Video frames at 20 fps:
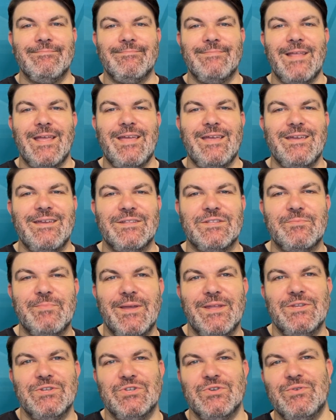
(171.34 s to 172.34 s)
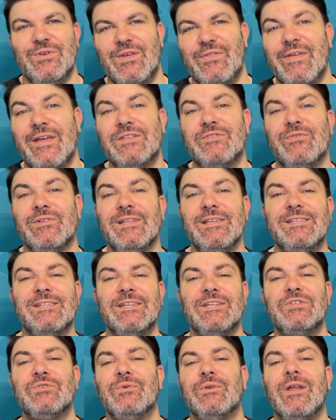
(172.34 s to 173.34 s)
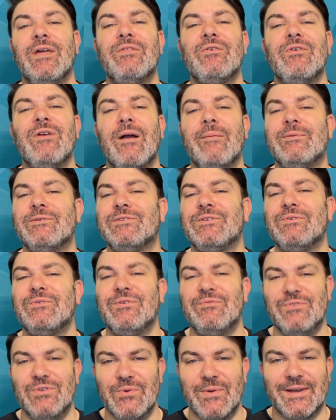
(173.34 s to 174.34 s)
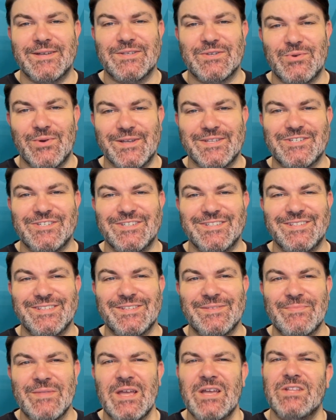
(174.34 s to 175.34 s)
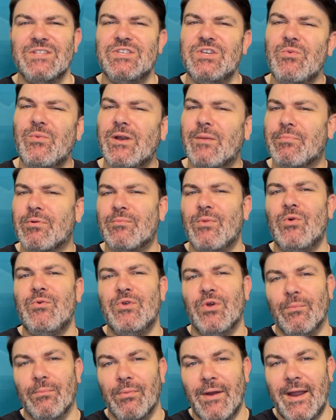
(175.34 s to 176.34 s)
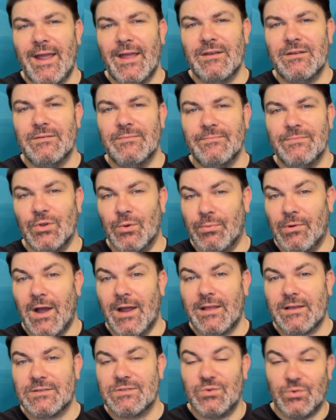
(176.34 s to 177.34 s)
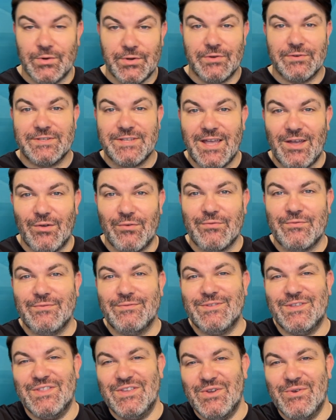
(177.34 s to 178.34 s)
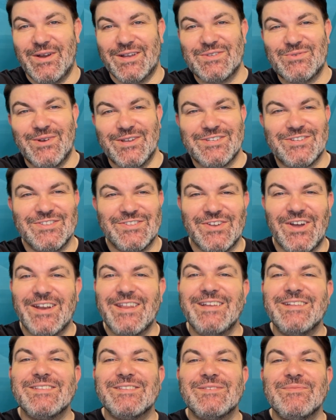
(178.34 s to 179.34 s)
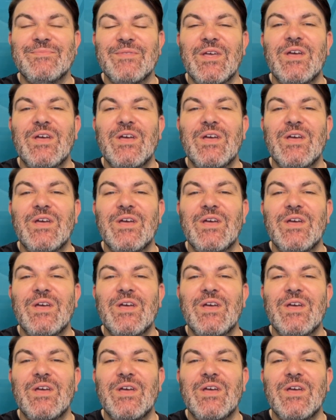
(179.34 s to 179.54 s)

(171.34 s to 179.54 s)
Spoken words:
Hey, it's Ben Judy. Thanks for listening to another episode of UX Questions. Do you want to promote your brand, your product, or yourself to the UX Questions audience?